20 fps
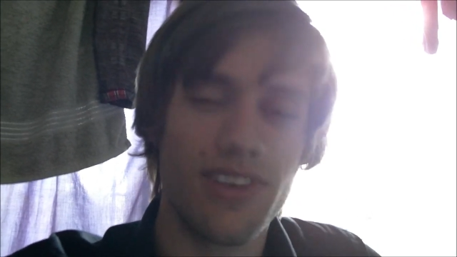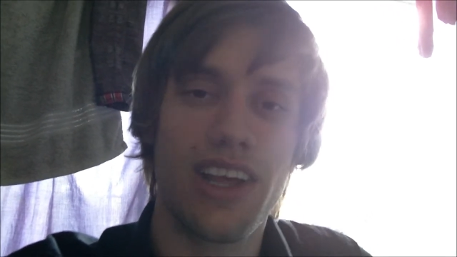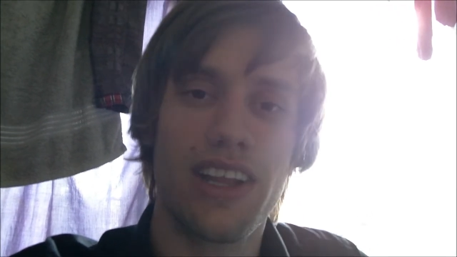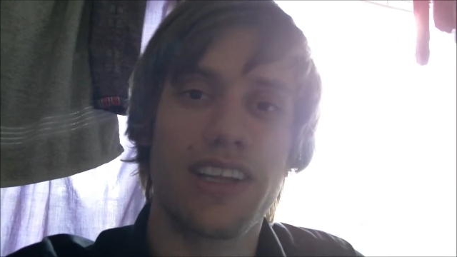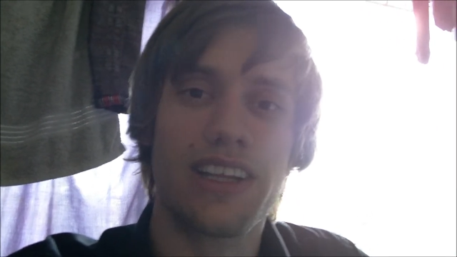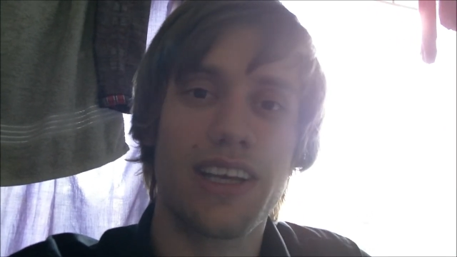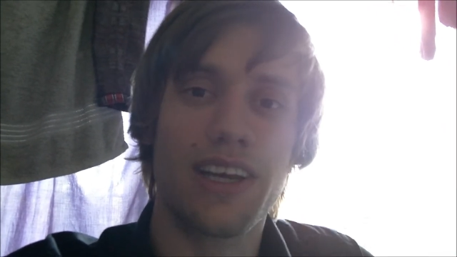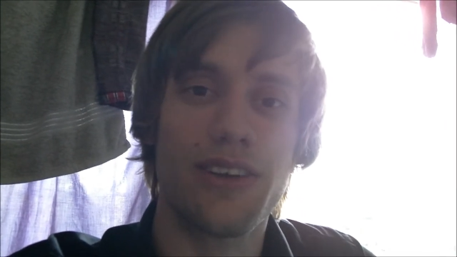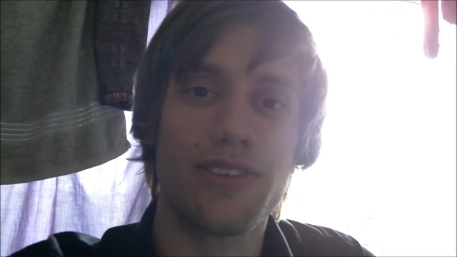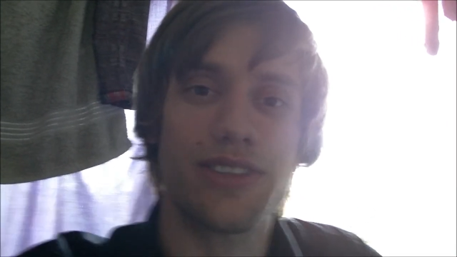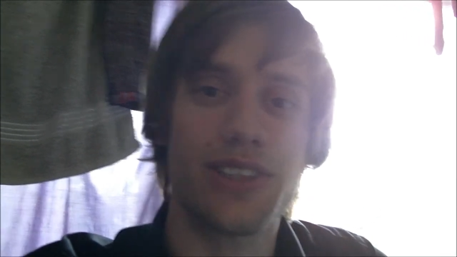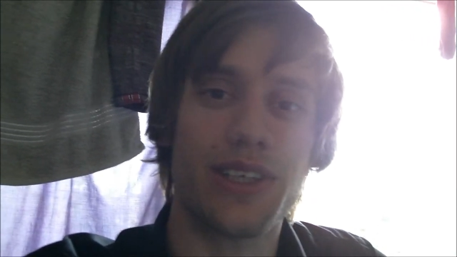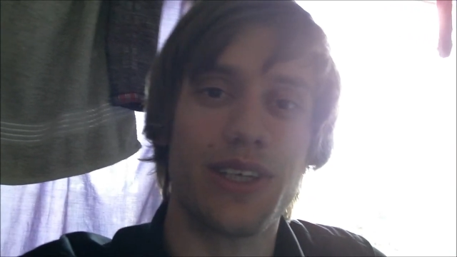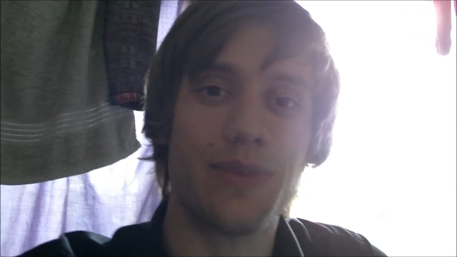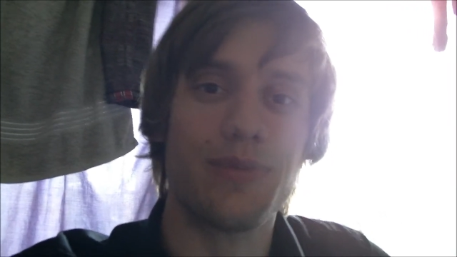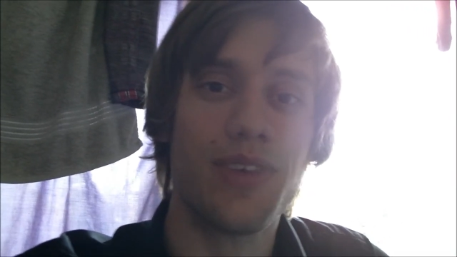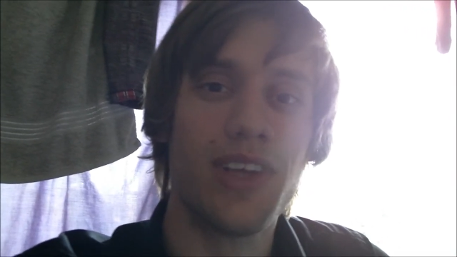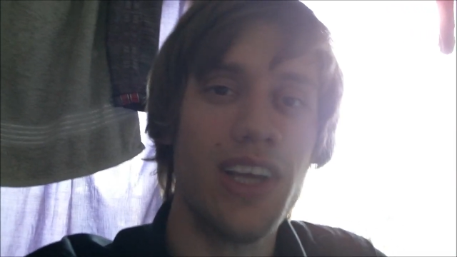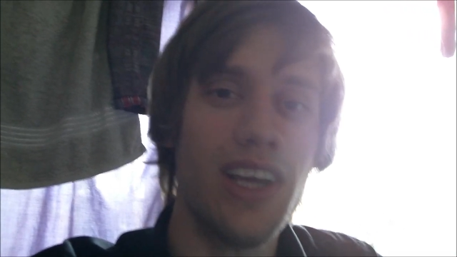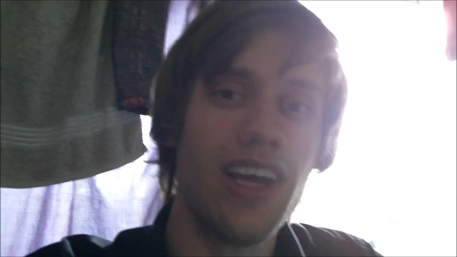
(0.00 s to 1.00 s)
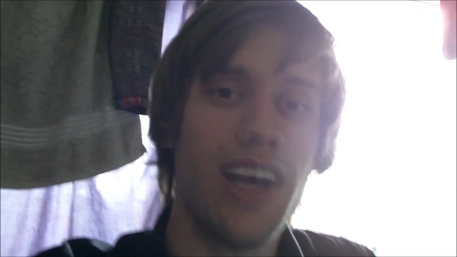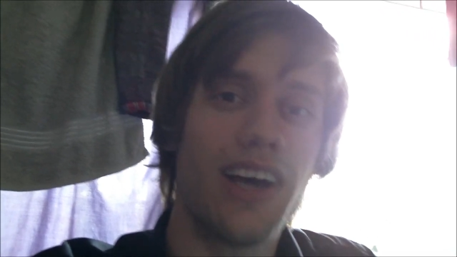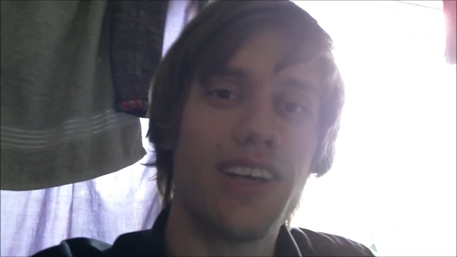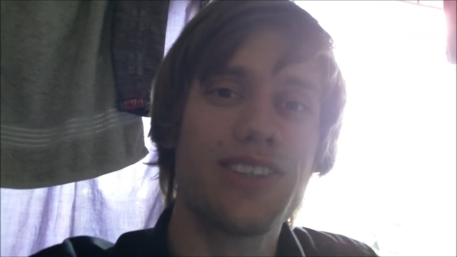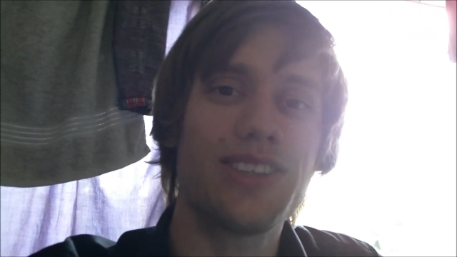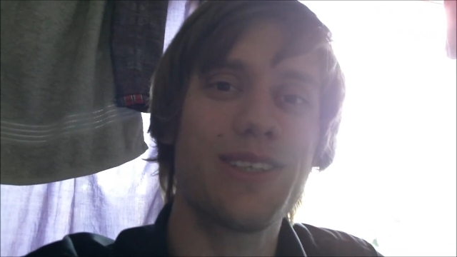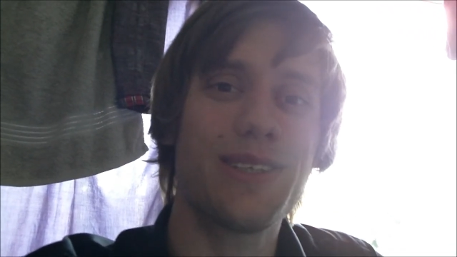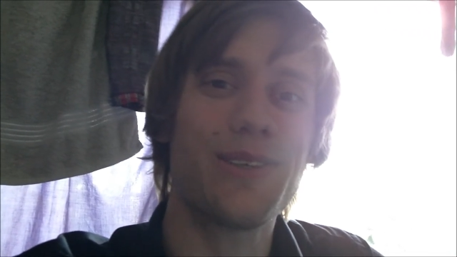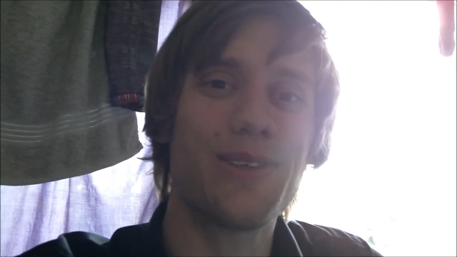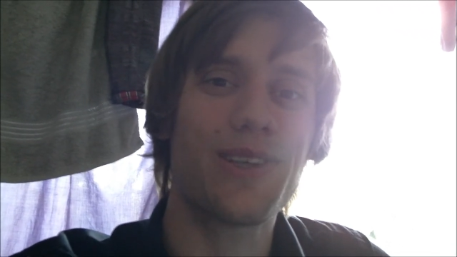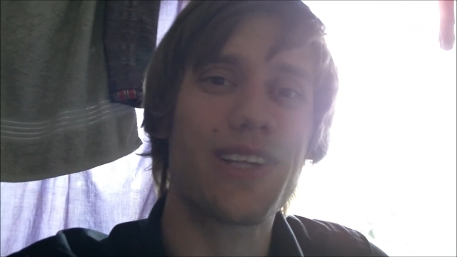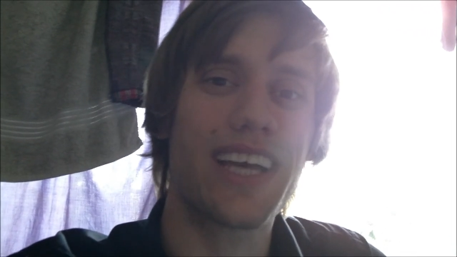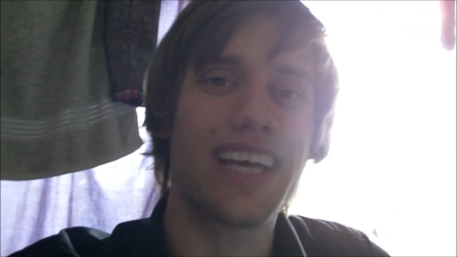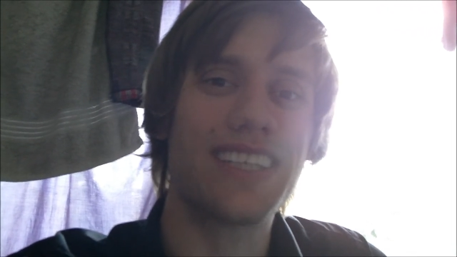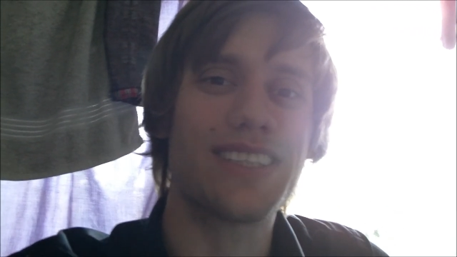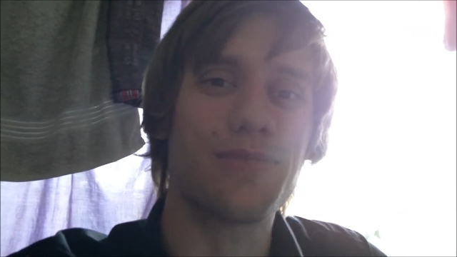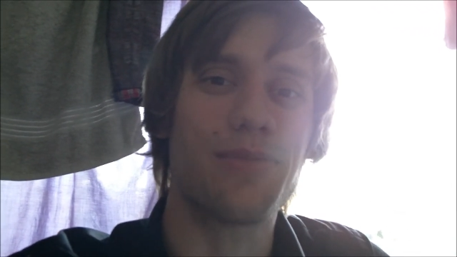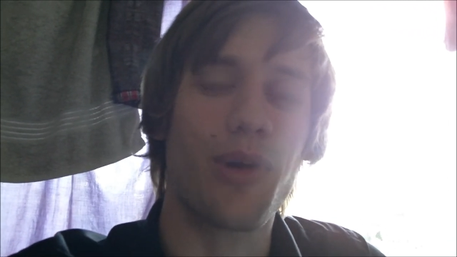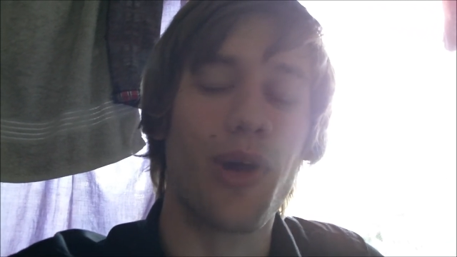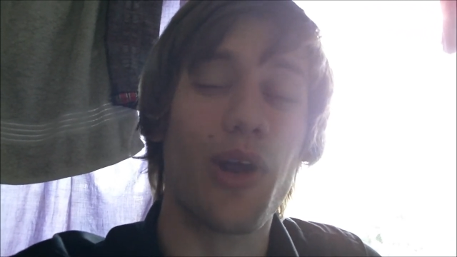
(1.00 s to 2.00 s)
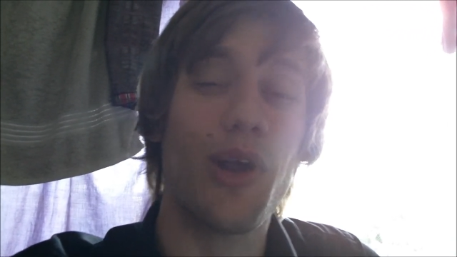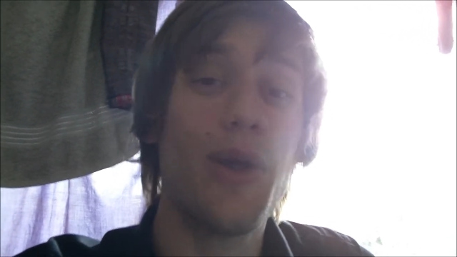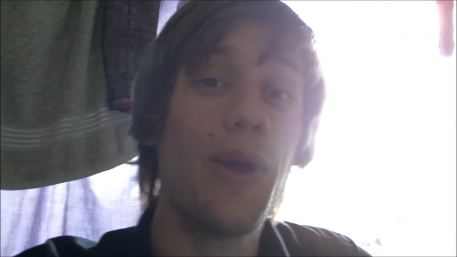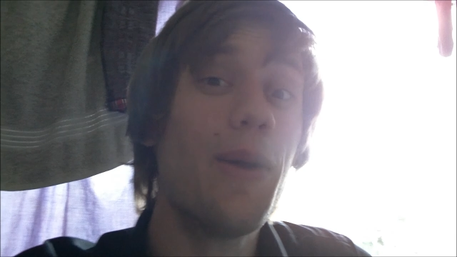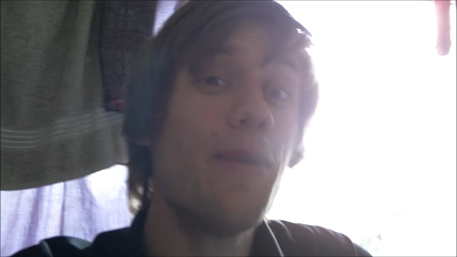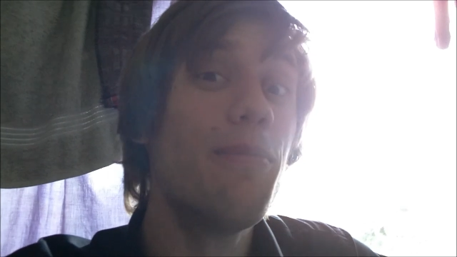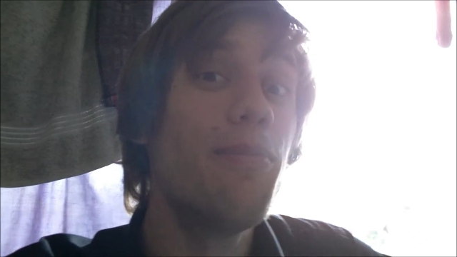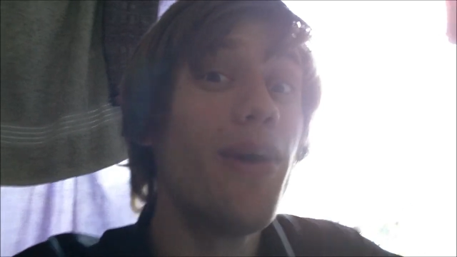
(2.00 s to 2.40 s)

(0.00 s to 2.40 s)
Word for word: I think I'll do it. I'll see you all again tomorrow.